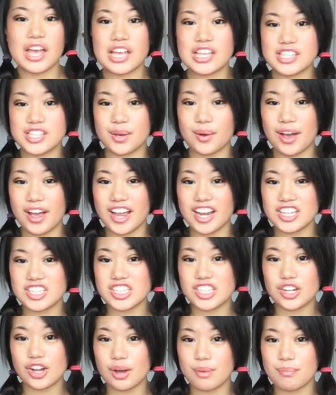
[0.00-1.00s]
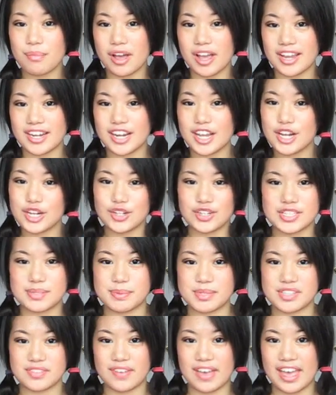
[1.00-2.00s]
So I actually got mine at a
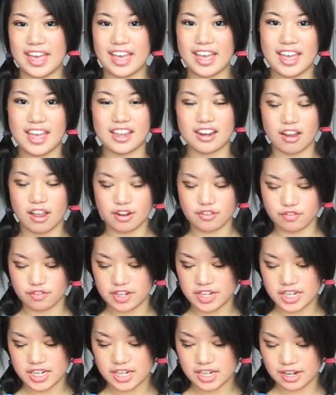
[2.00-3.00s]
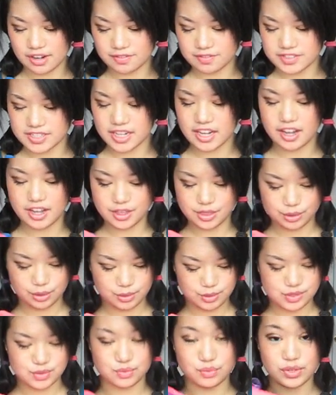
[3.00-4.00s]
Christmas fair and I really loved it. I
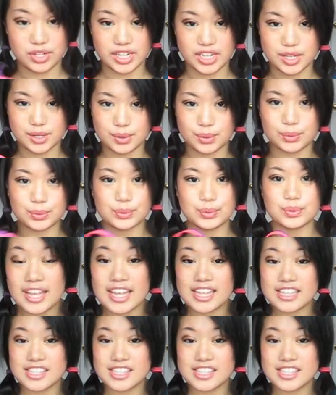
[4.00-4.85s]
thought it was really cool.